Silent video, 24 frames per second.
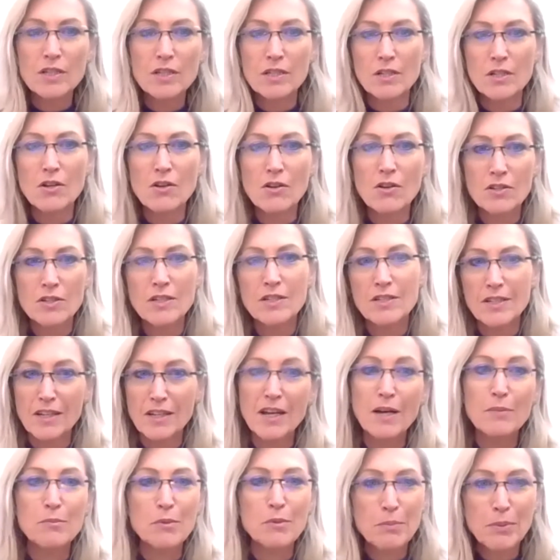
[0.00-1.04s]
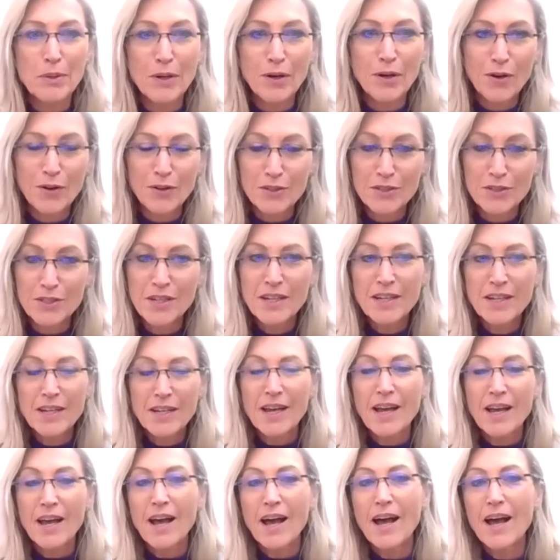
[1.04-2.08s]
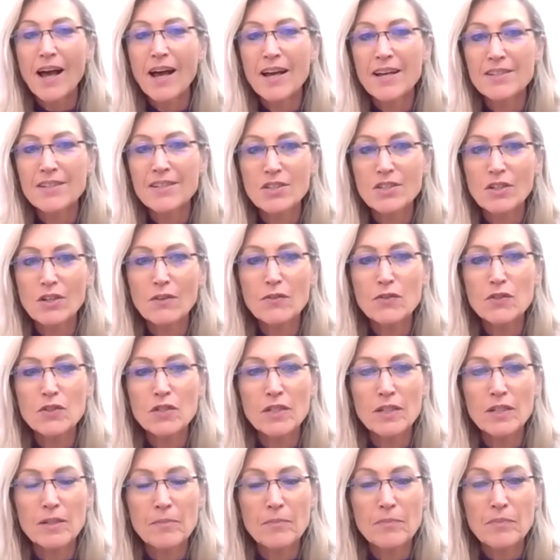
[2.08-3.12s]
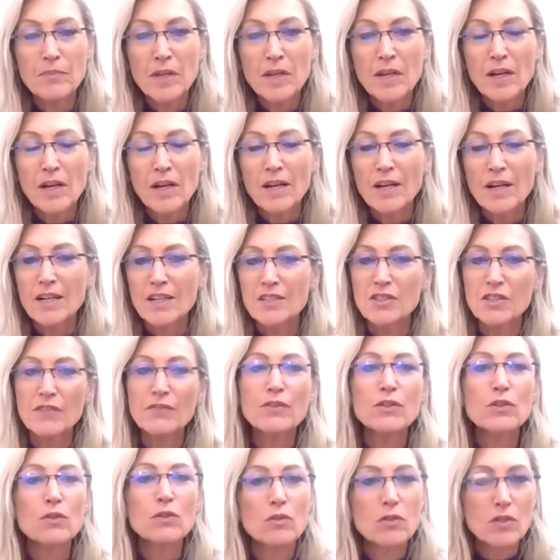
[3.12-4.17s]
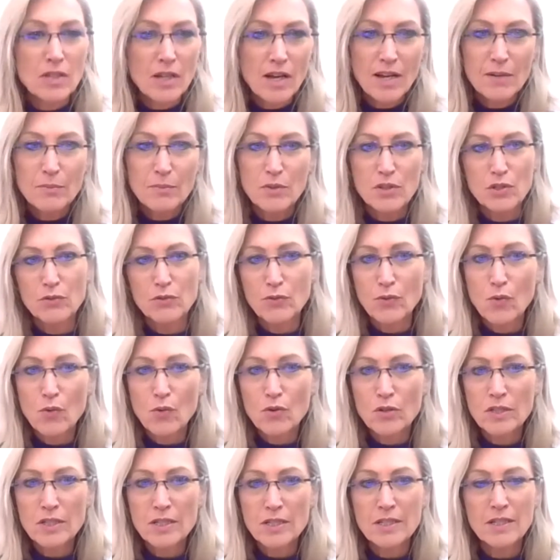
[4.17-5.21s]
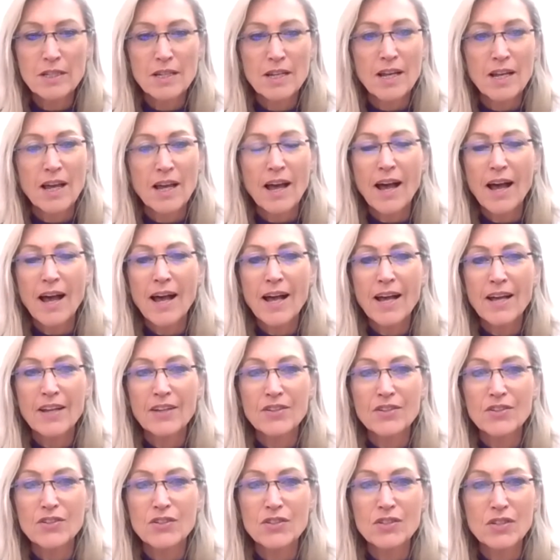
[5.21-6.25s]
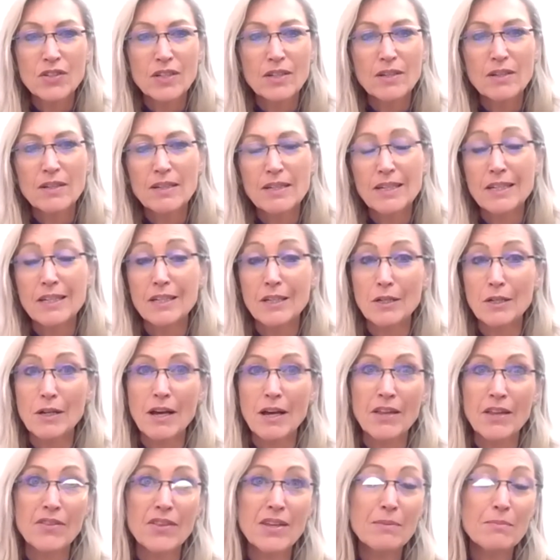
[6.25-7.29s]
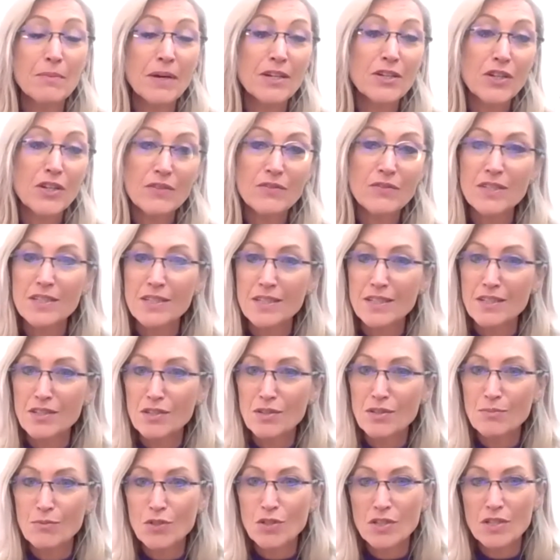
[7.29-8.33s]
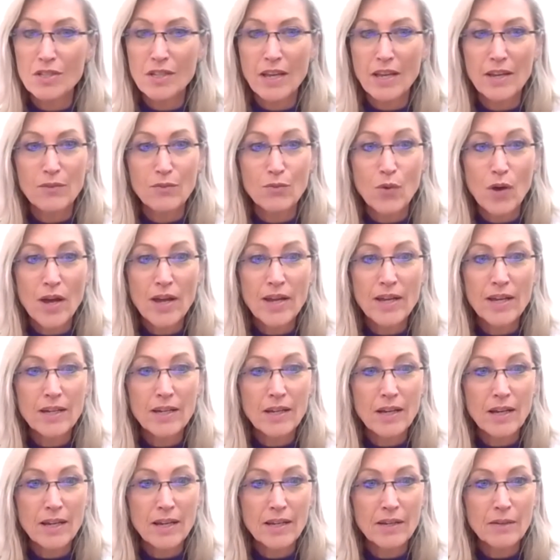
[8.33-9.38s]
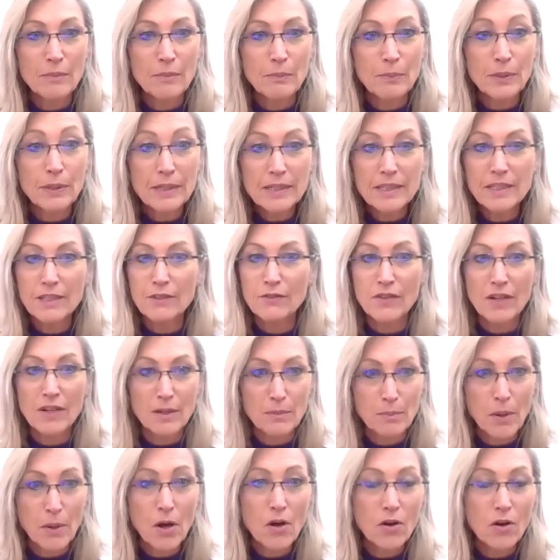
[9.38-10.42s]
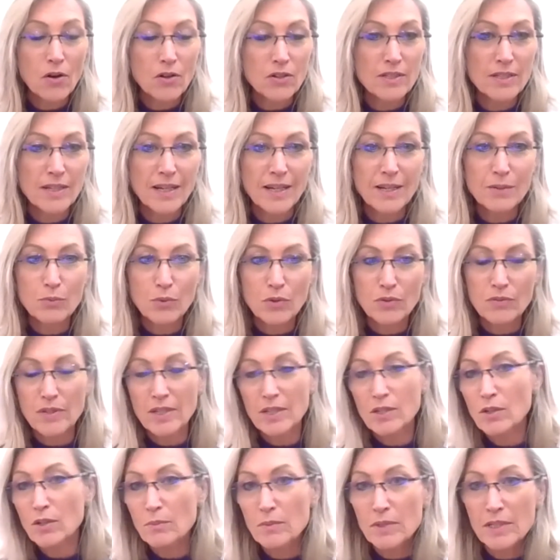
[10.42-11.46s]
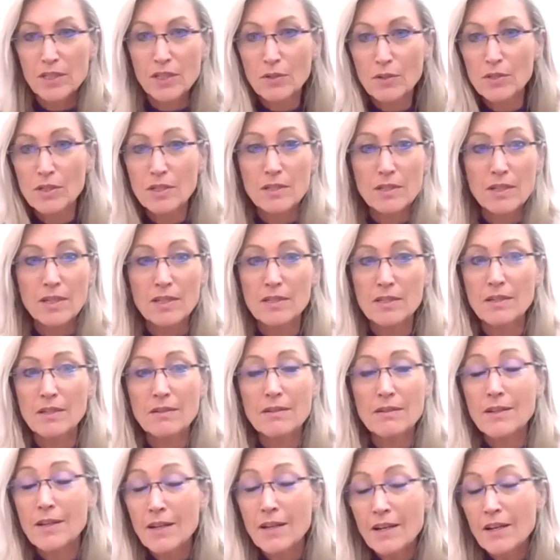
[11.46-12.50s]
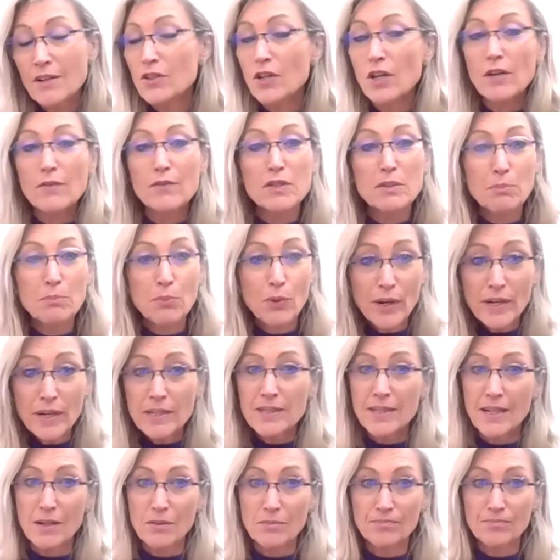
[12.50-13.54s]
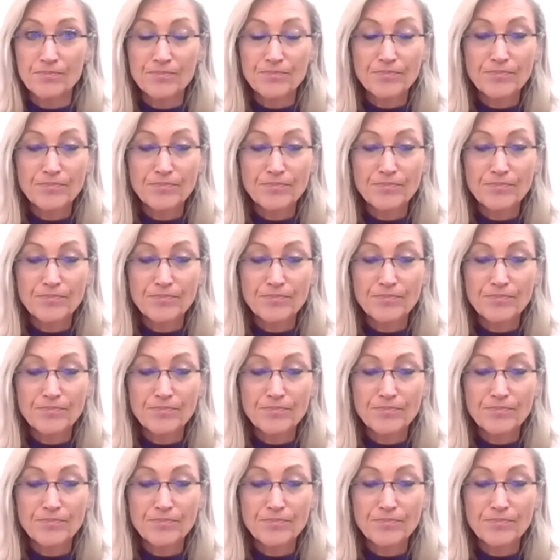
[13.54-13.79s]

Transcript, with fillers: started to come apart and after uh, a difficult time with divorce and you know i think my nervous system just gave way and i completely fell apart and had what they commonly know as a nervous breakdown